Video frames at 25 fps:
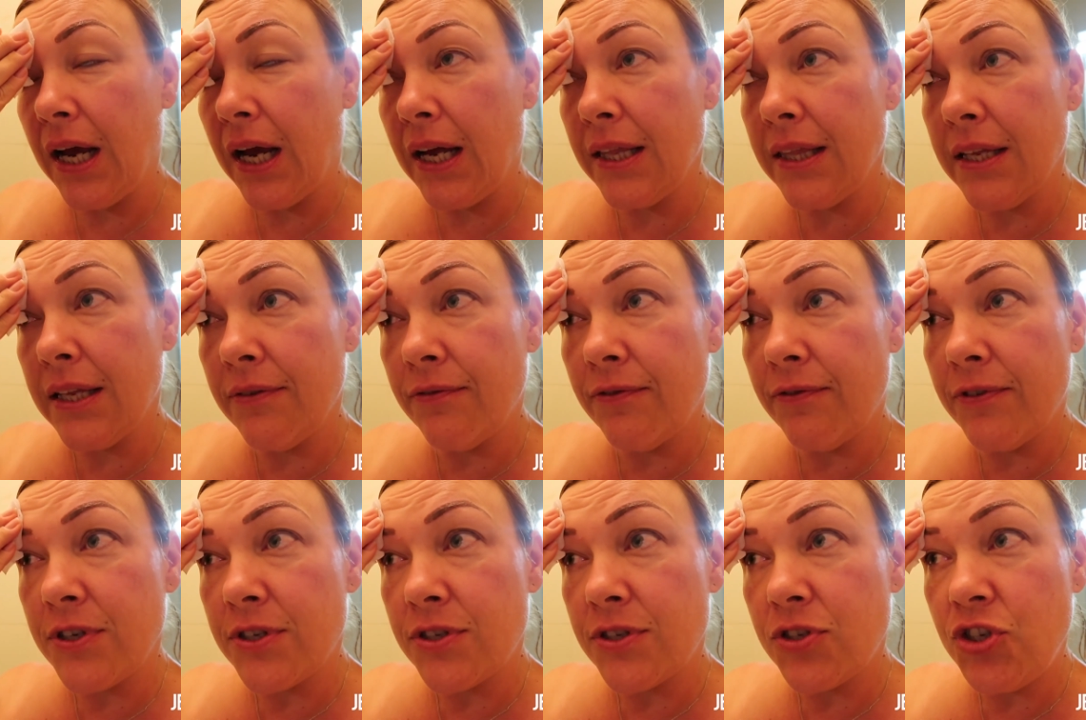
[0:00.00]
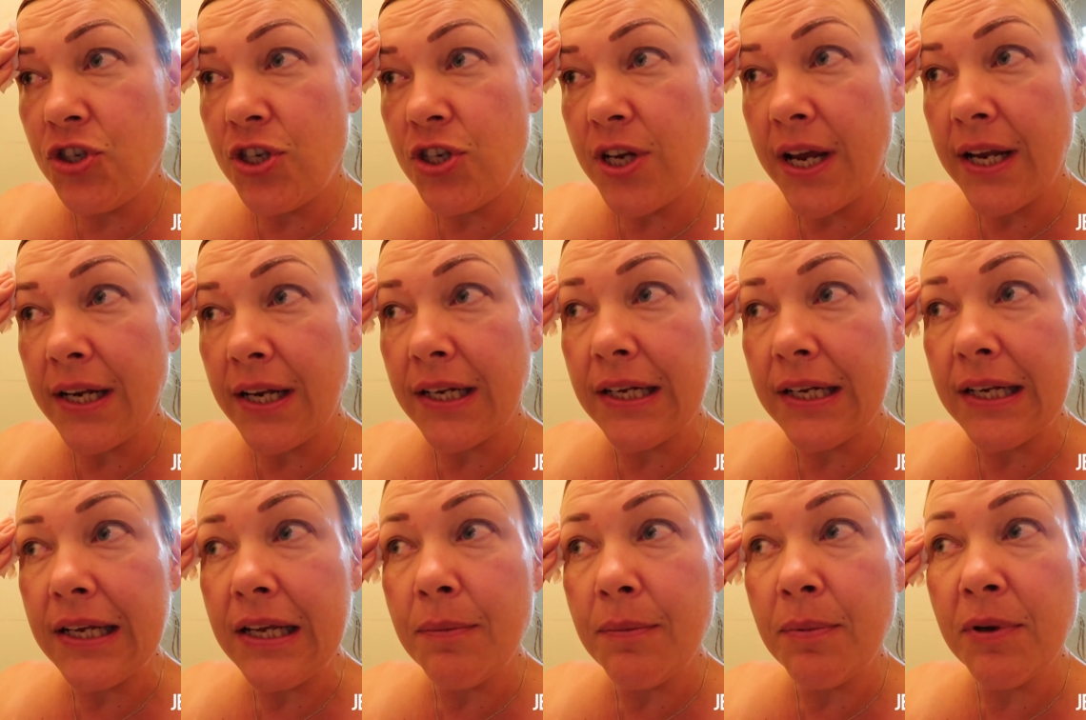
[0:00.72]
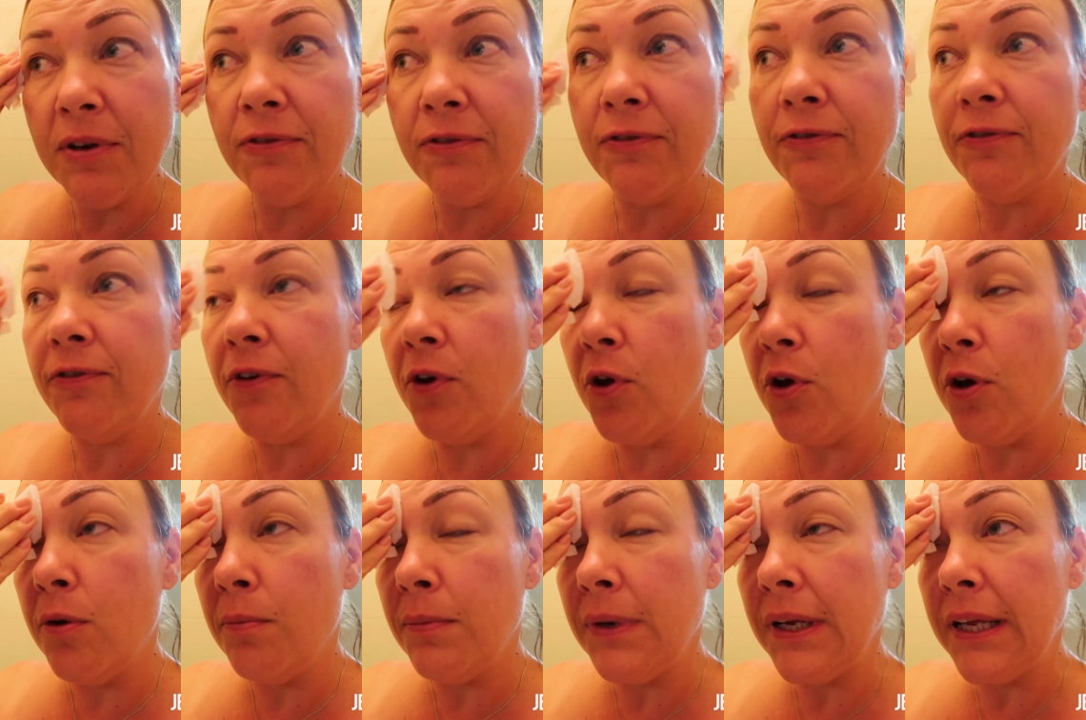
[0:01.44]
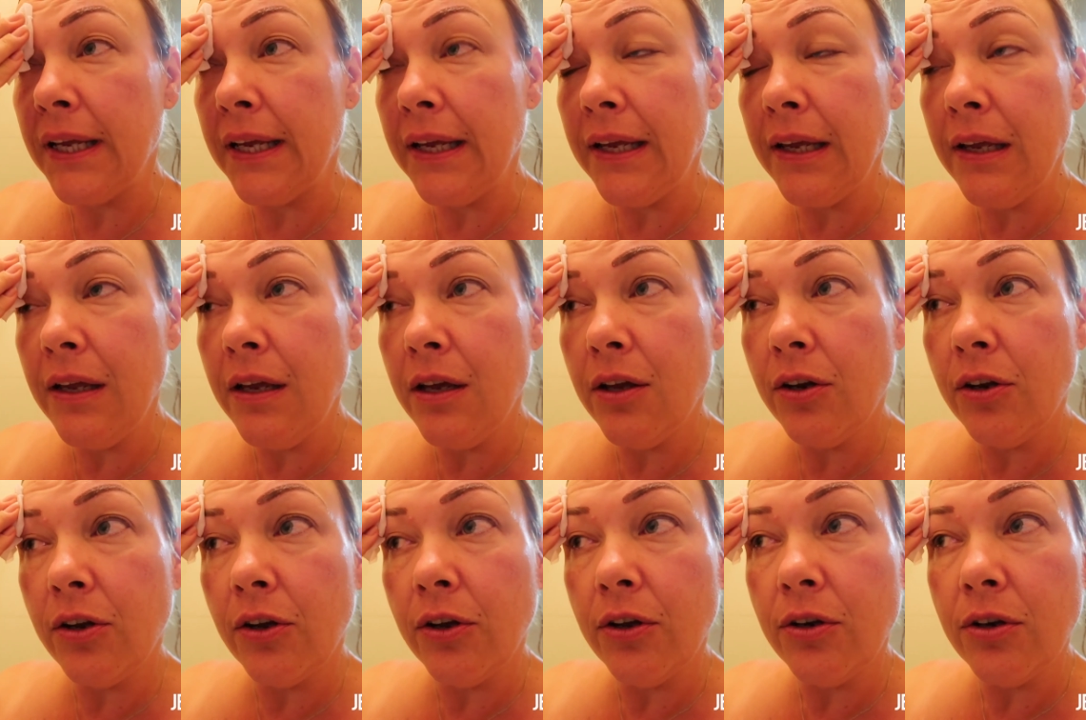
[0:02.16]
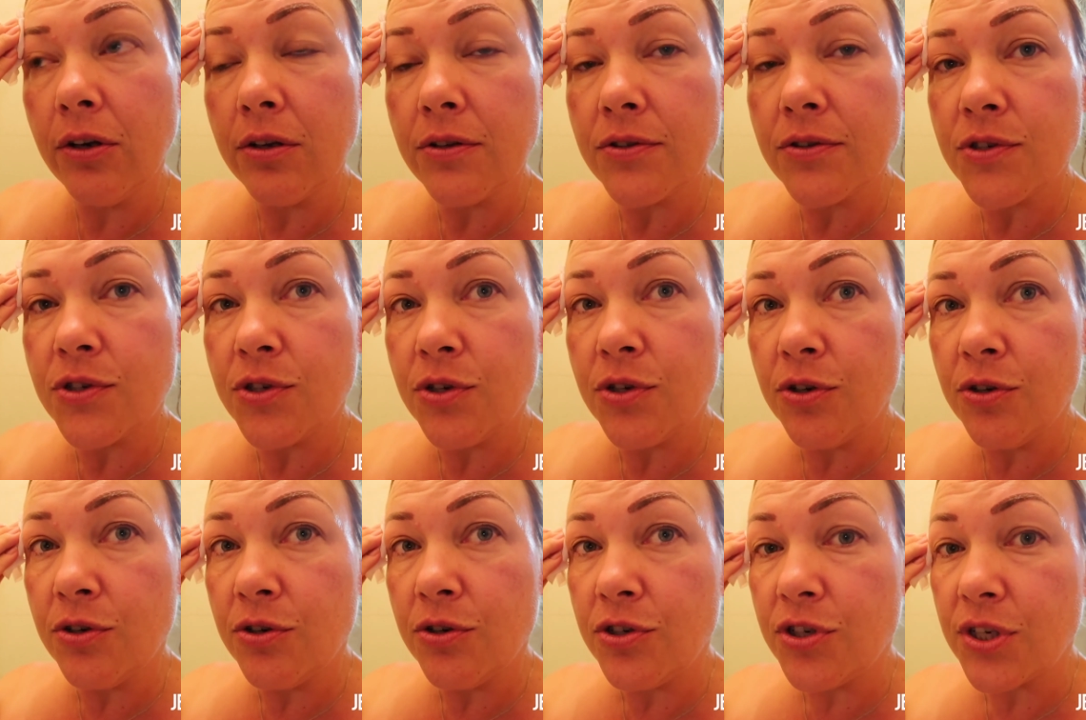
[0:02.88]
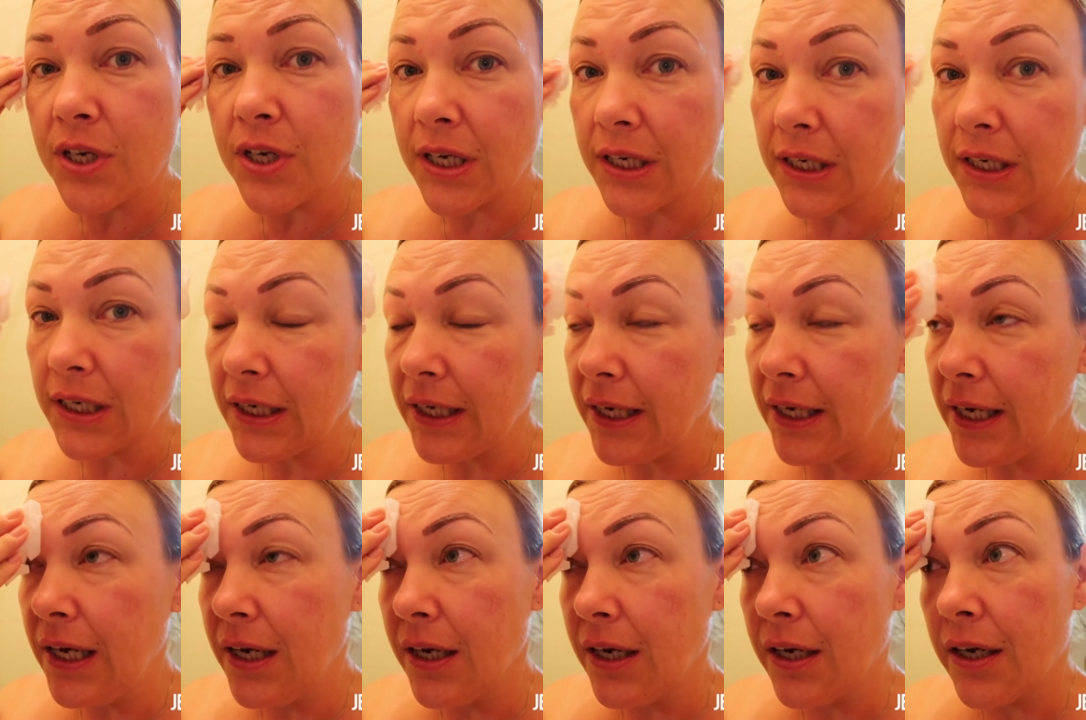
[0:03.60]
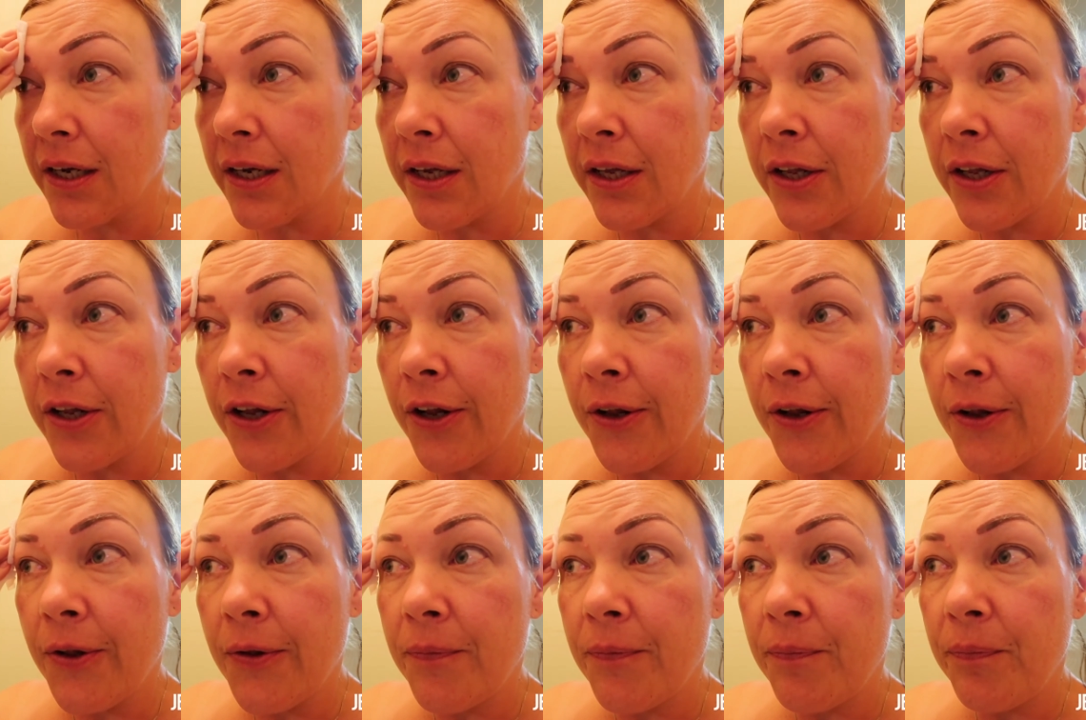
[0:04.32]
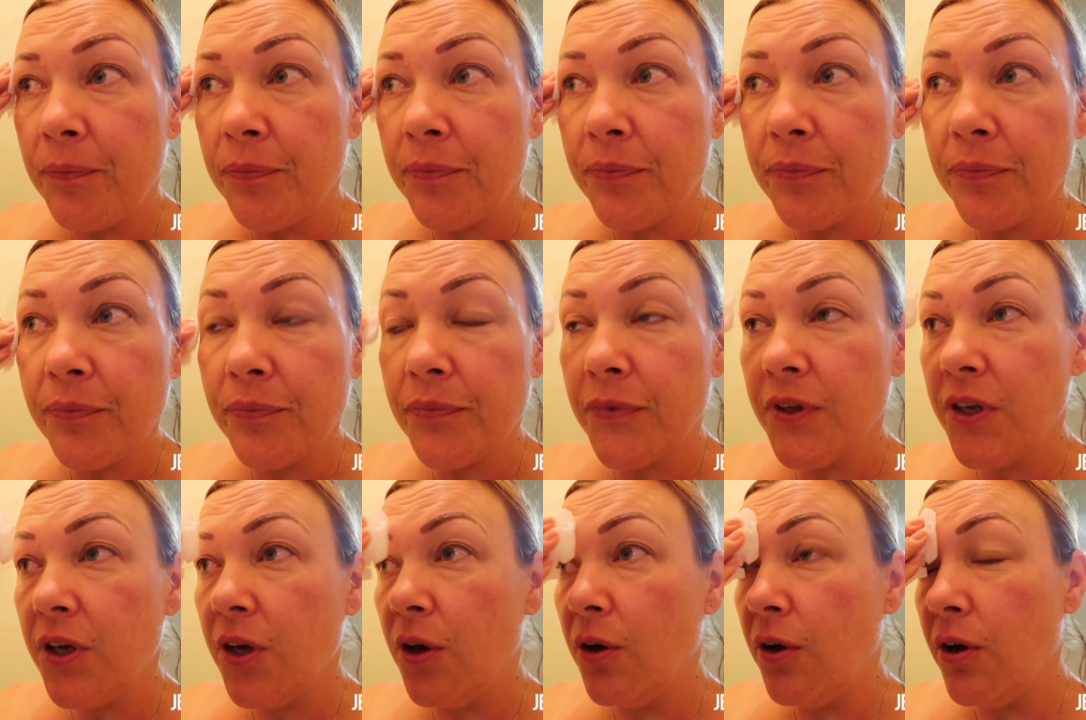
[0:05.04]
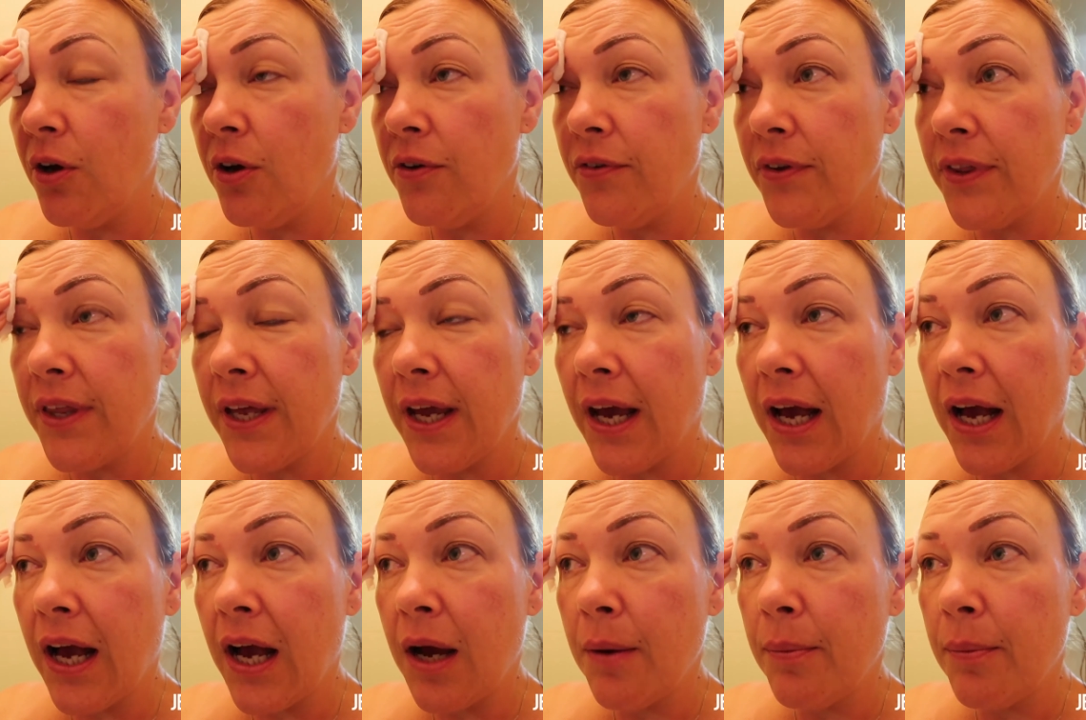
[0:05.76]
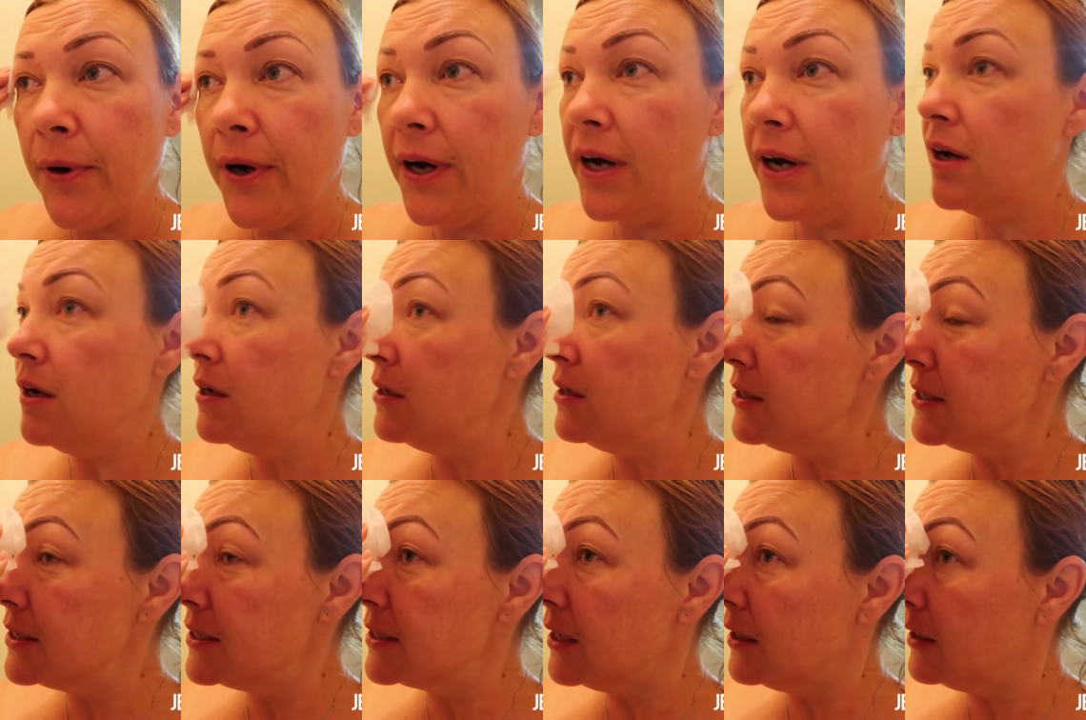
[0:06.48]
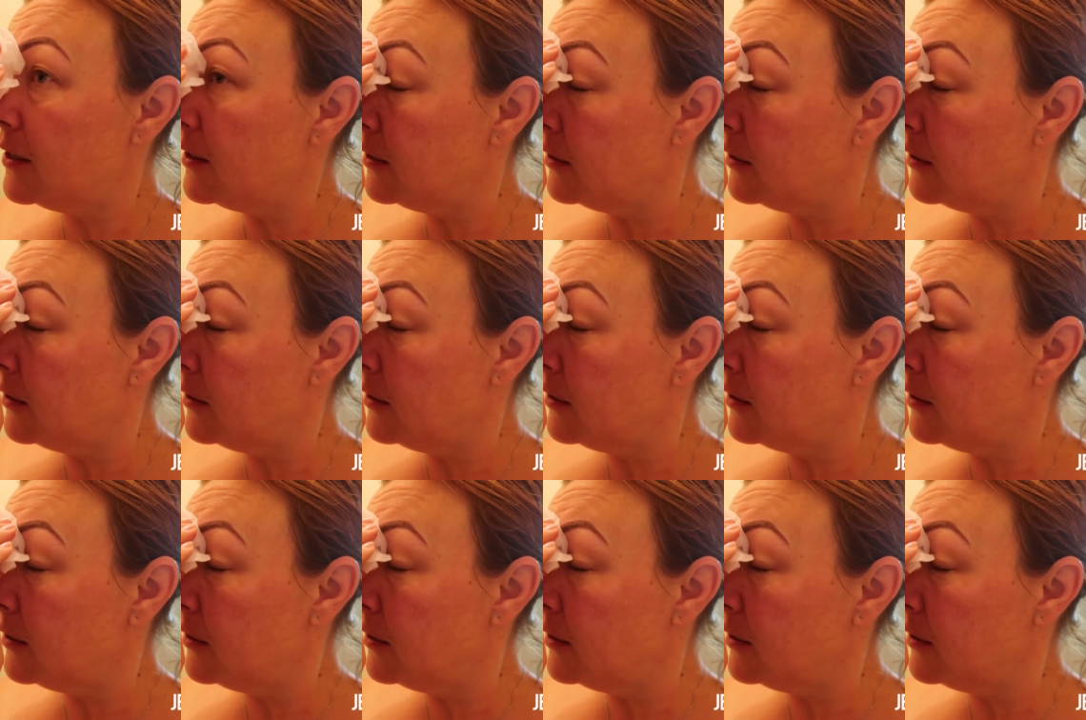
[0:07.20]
and then just gently but firmly, you know, not too gently, go over the eyebrows.